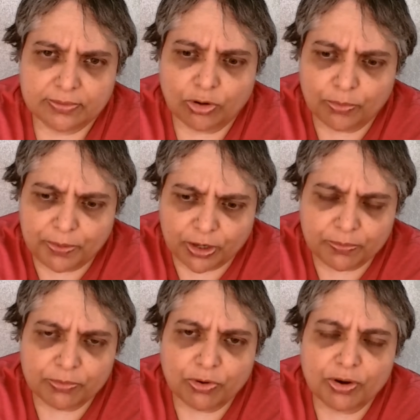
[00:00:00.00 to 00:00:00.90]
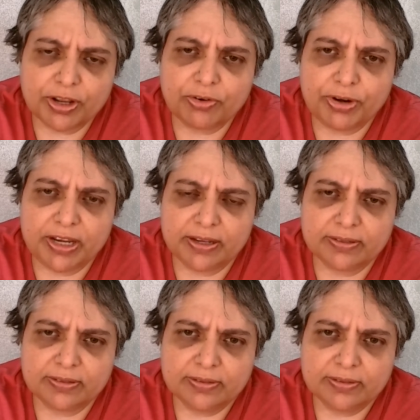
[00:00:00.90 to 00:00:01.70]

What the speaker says: Or pick up the wrong ingredient?